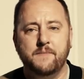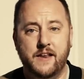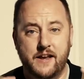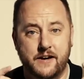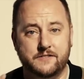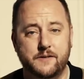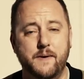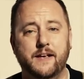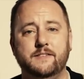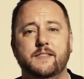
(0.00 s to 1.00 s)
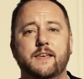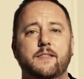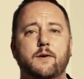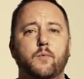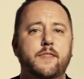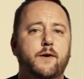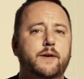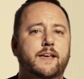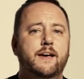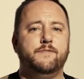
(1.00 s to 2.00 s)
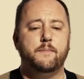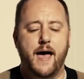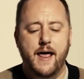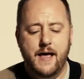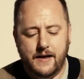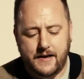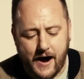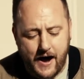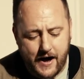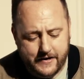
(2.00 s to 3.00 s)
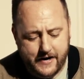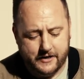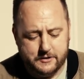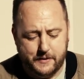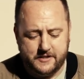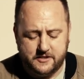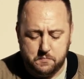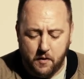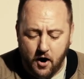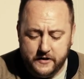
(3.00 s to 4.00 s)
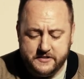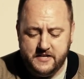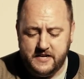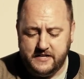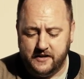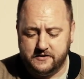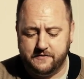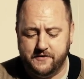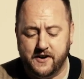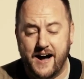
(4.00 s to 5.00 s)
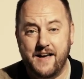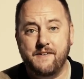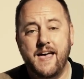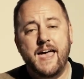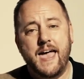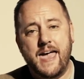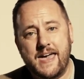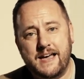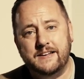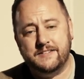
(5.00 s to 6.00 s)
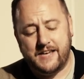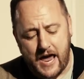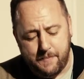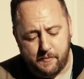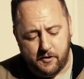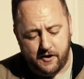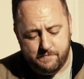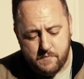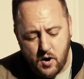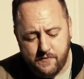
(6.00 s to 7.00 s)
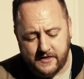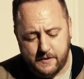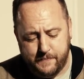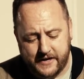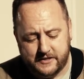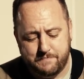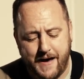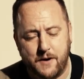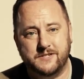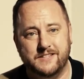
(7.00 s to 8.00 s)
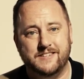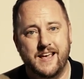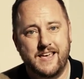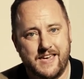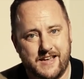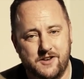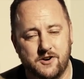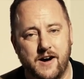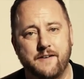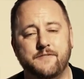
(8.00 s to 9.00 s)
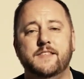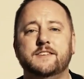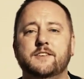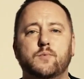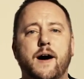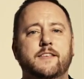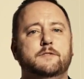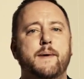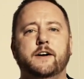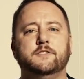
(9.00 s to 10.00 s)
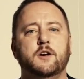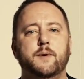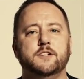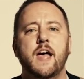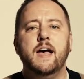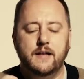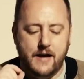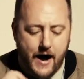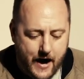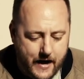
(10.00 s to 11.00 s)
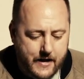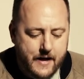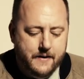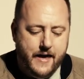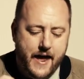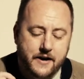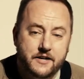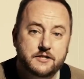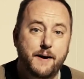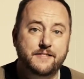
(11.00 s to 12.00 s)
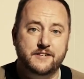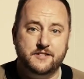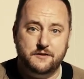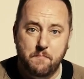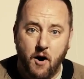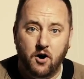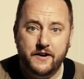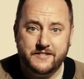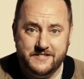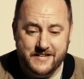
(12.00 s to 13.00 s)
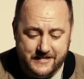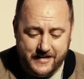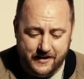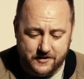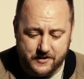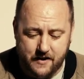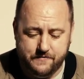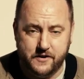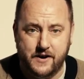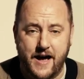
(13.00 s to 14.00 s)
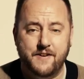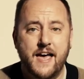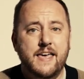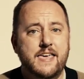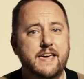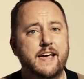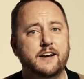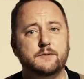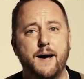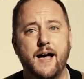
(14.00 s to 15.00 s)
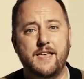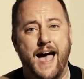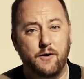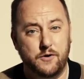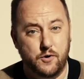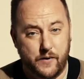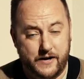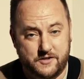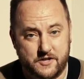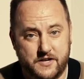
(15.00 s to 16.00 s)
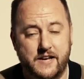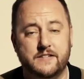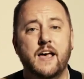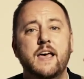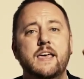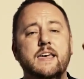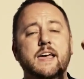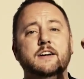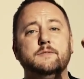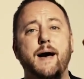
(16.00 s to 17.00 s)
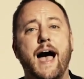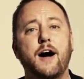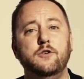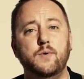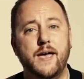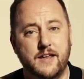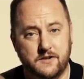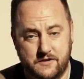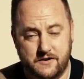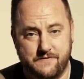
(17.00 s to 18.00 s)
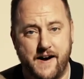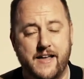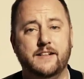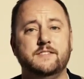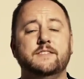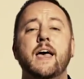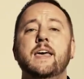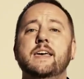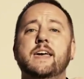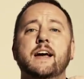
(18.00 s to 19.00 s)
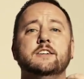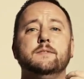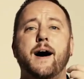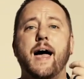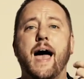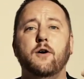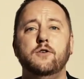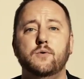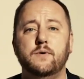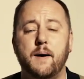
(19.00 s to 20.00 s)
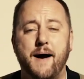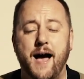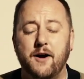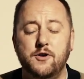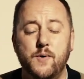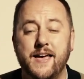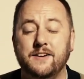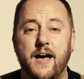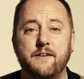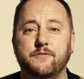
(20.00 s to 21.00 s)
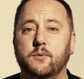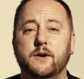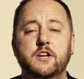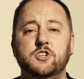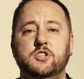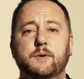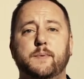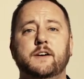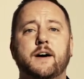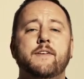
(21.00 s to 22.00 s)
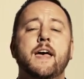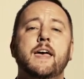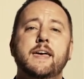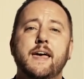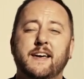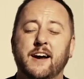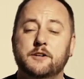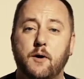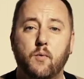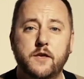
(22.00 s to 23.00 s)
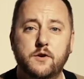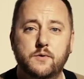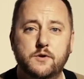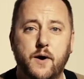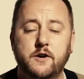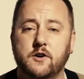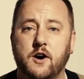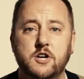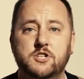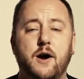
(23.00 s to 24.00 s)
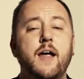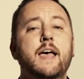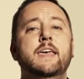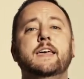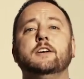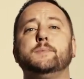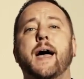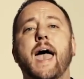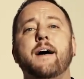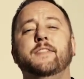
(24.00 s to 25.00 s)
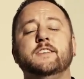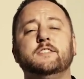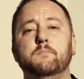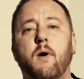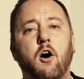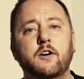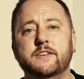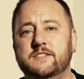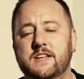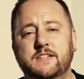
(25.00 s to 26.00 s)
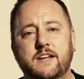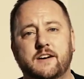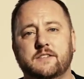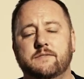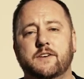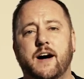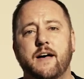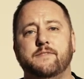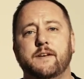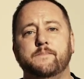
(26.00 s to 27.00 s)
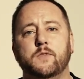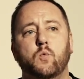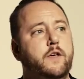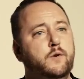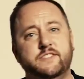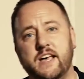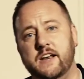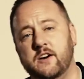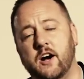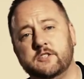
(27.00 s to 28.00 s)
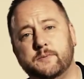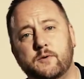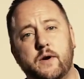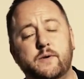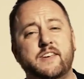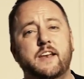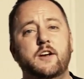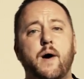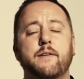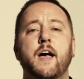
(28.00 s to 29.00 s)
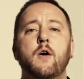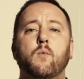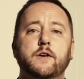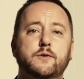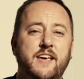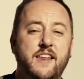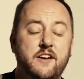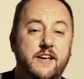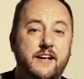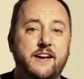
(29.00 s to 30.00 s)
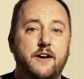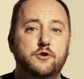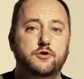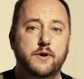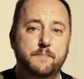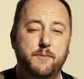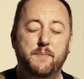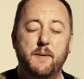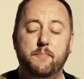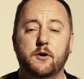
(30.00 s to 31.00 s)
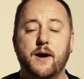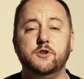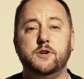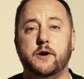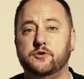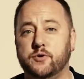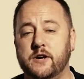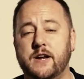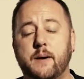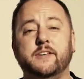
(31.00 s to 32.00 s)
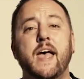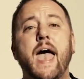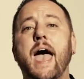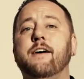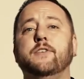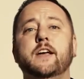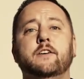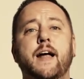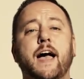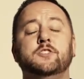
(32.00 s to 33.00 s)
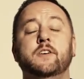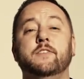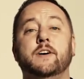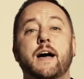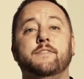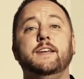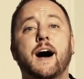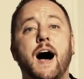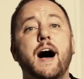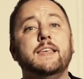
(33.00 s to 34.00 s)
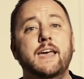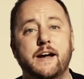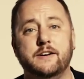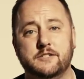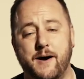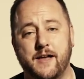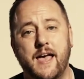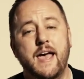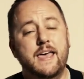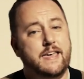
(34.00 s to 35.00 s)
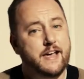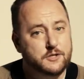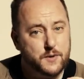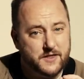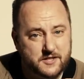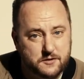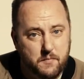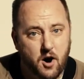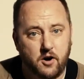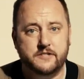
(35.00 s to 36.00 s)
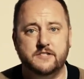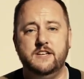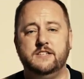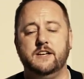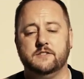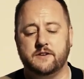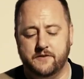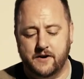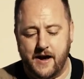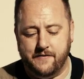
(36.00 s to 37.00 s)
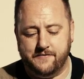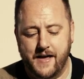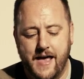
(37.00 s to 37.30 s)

And here's the amazing thing that we, that we get from that. God cares about the smallest details of your life and is capable of moving the biggest mountains in your life. This is why this matters so much. God cares about the smallest details of your life. He cares about how you raise your kids. He cares about how you handle your finances. He cares about how you about how you handle every relationship in your life. He cares about what you do on your lunch hour. He cares about the smallest details of your life. What you say to your husband, what you say to your wife, what you say to your kids, how you treat the people around you, how you treat your neighbors, every interaction of your life, God cares about it. He cares about the smallest details of your life.